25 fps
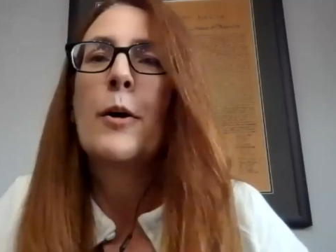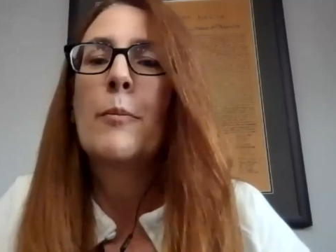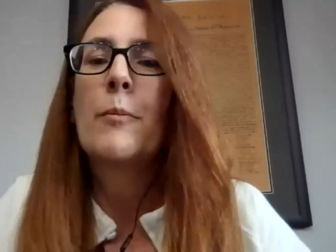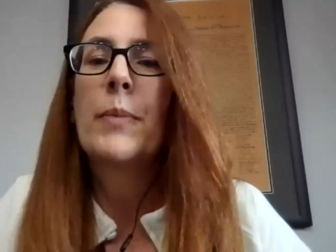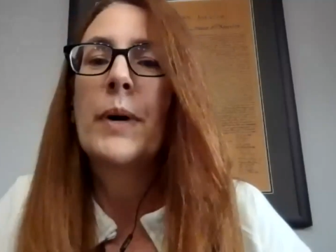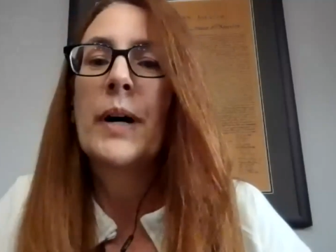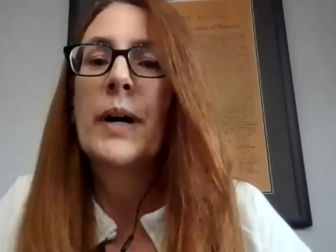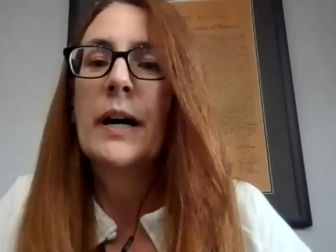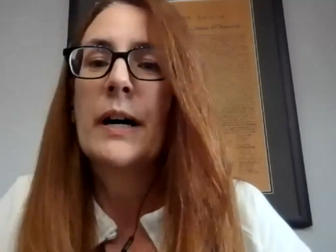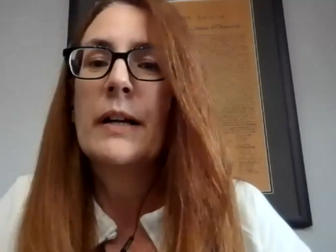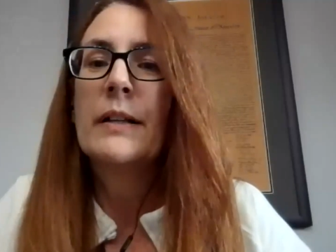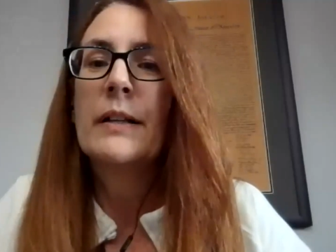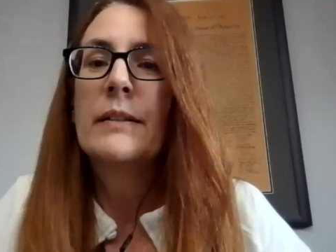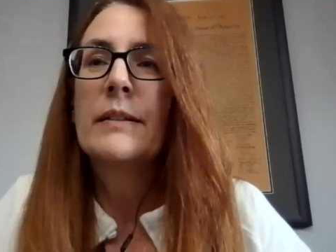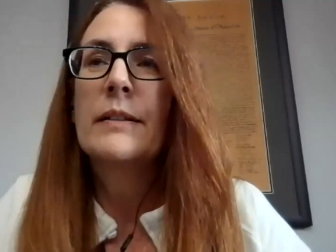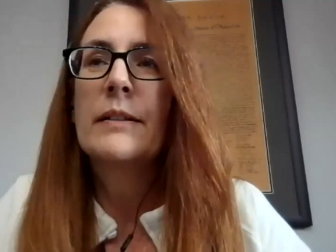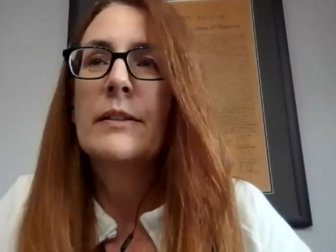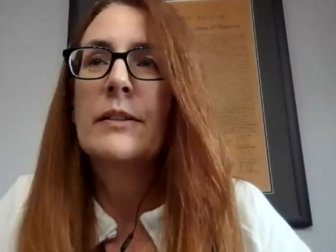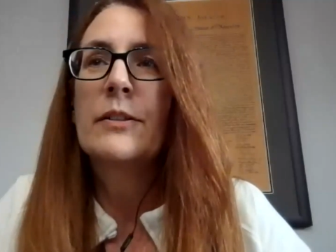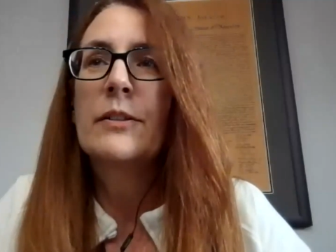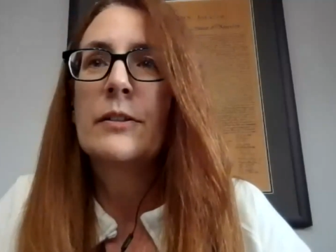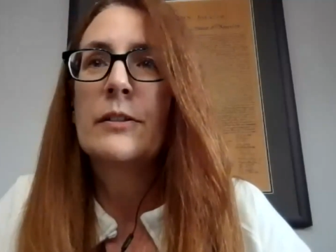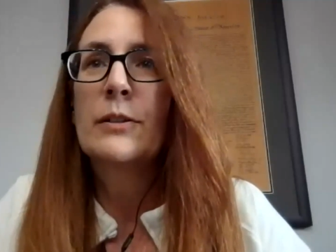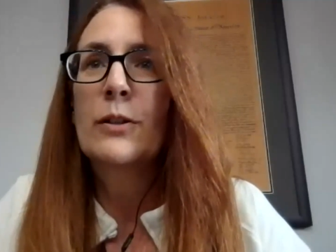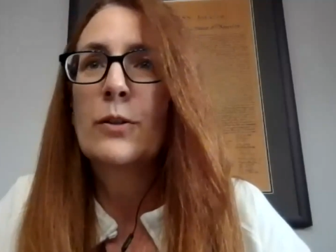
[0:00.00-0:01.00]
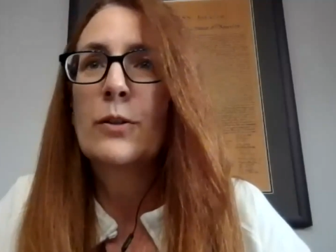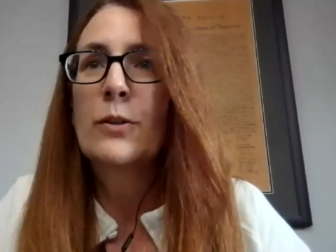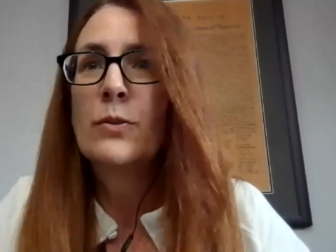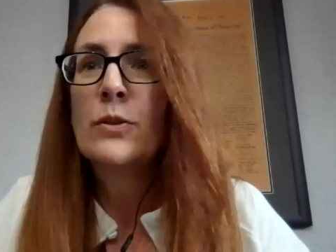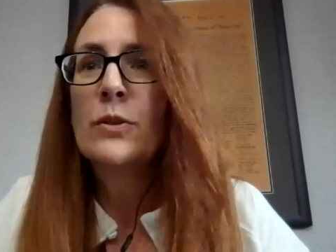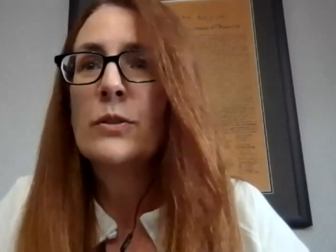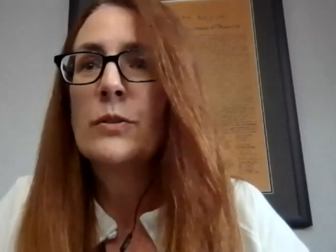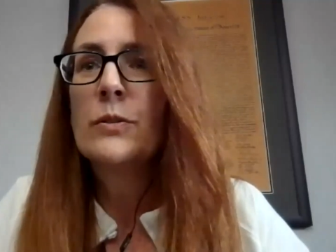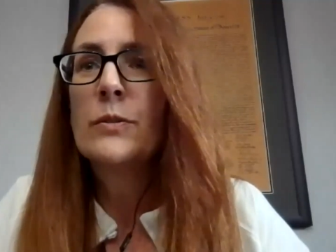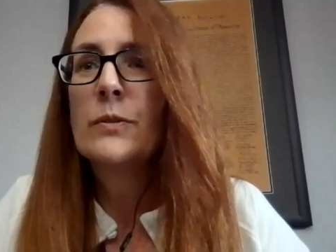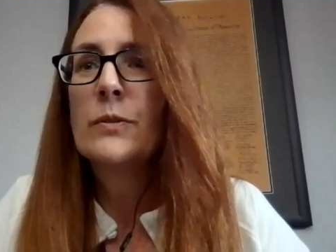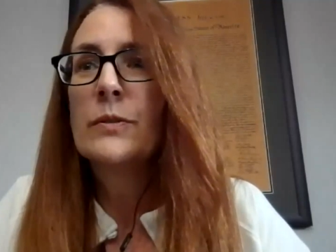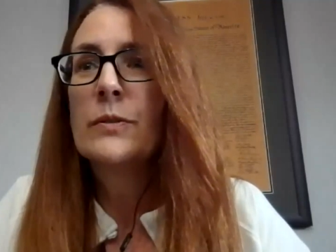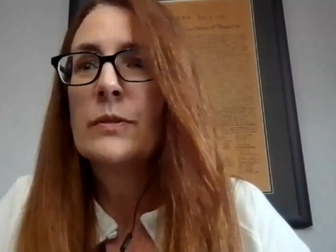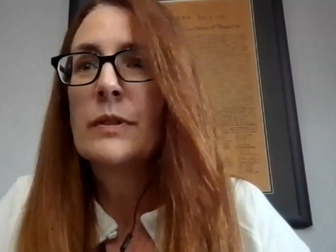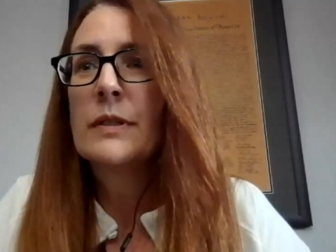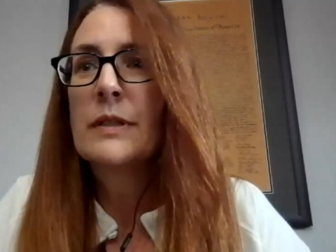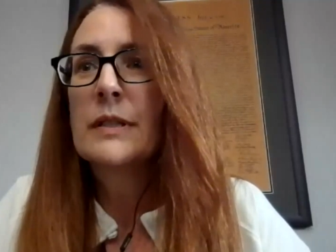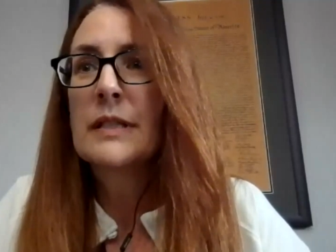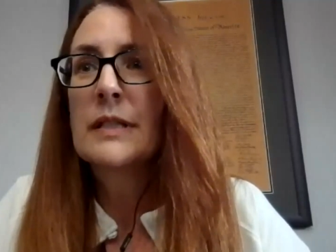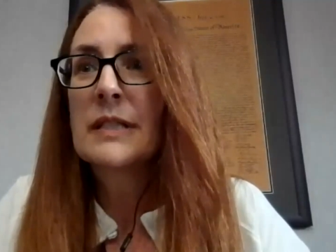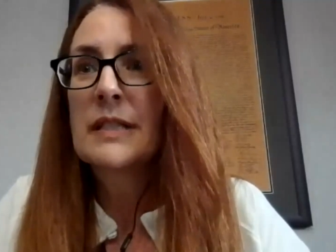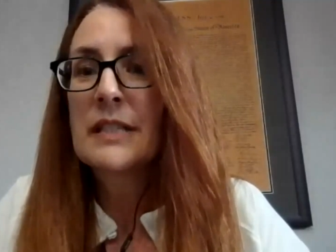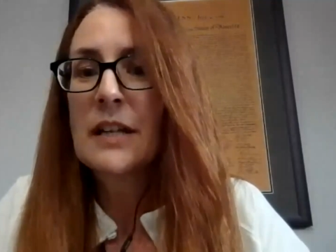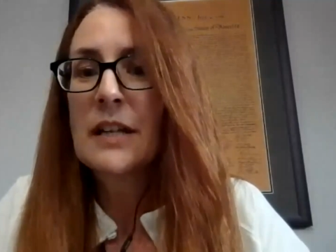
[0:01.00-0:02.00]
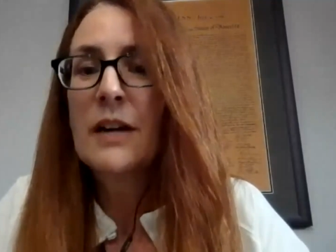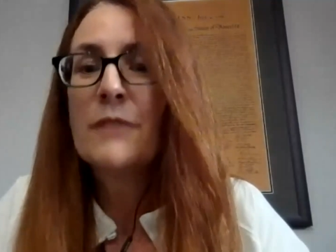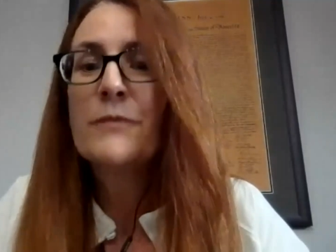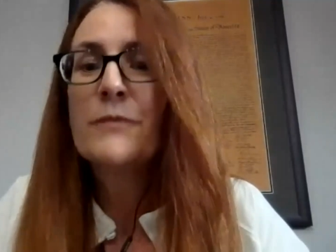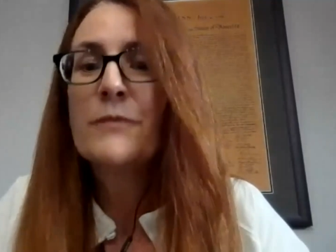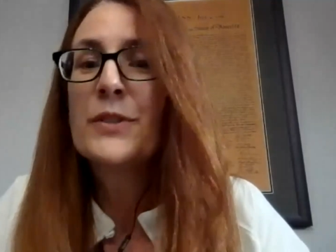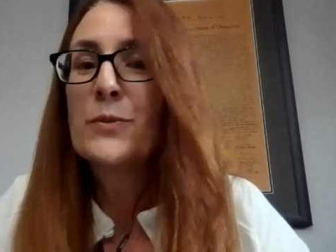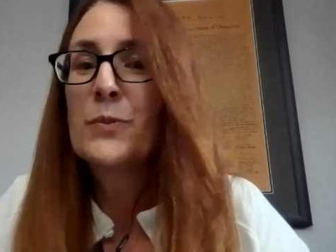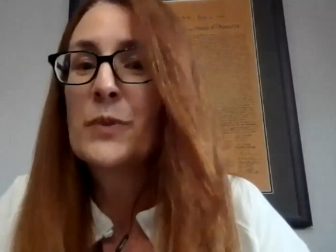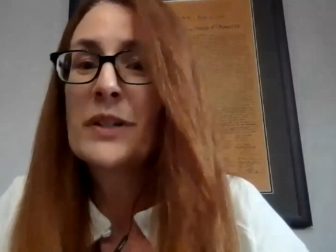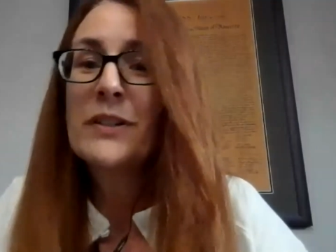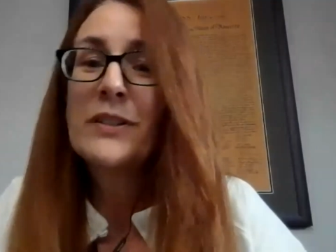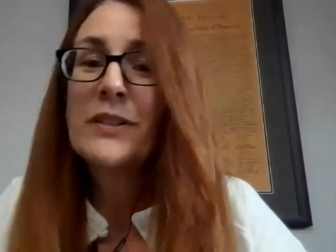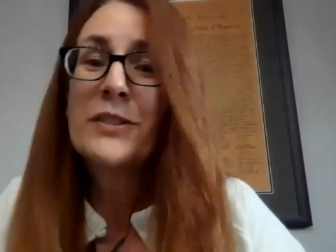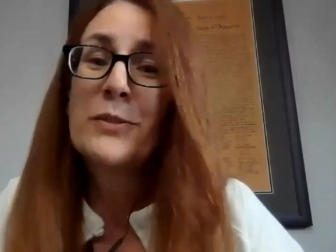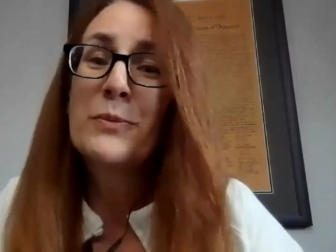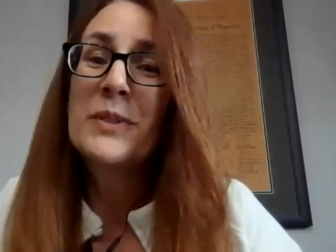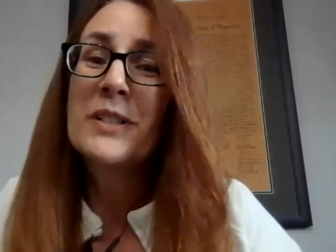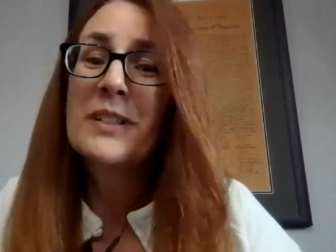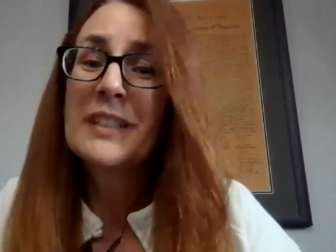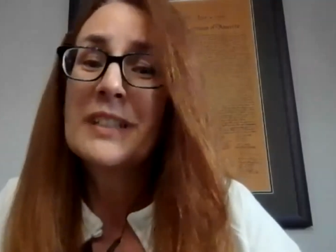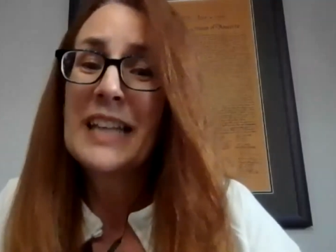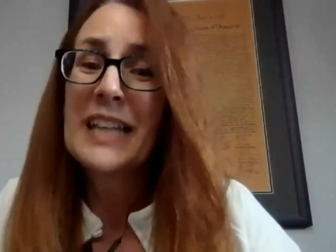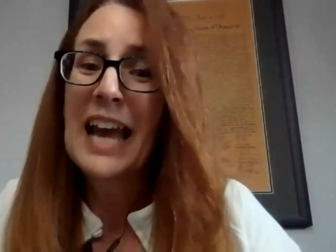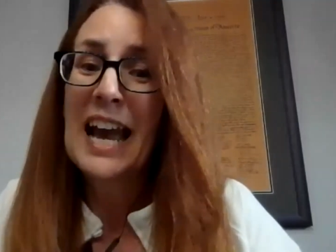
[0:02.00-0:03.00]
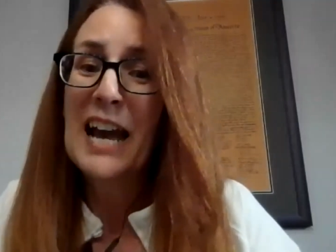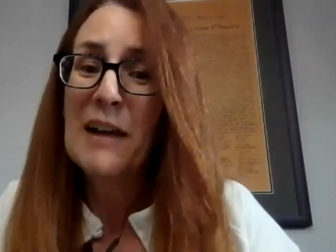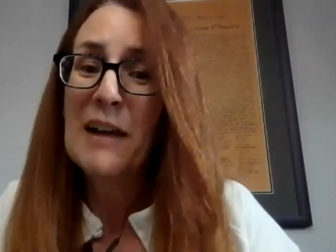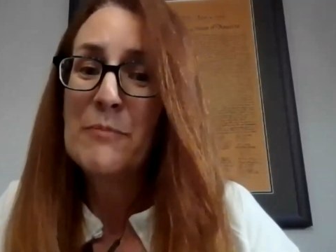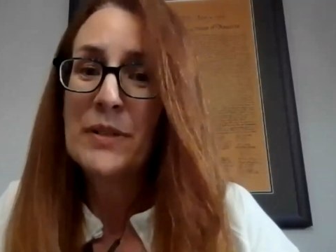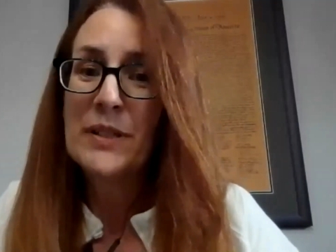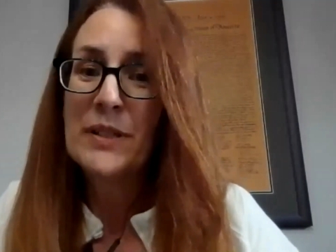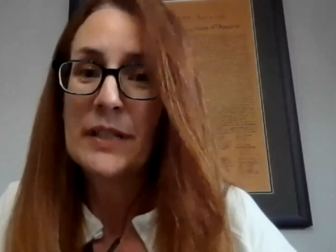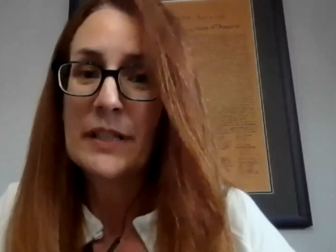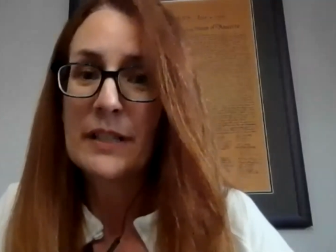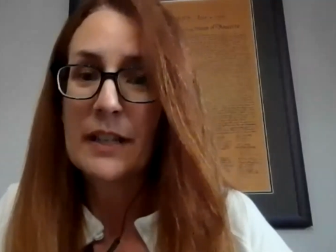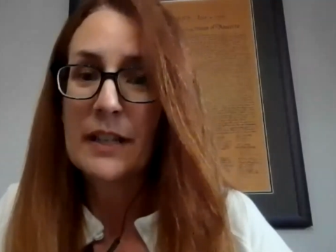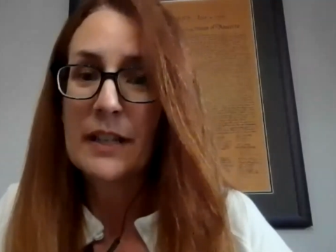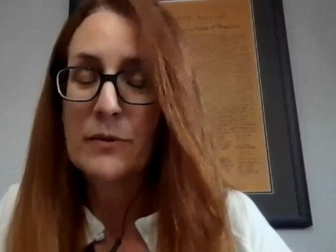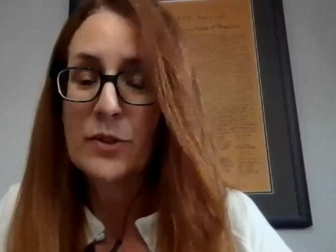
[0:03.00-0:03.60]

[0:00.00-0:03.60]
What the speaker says: But your local stuff is where it's really happening.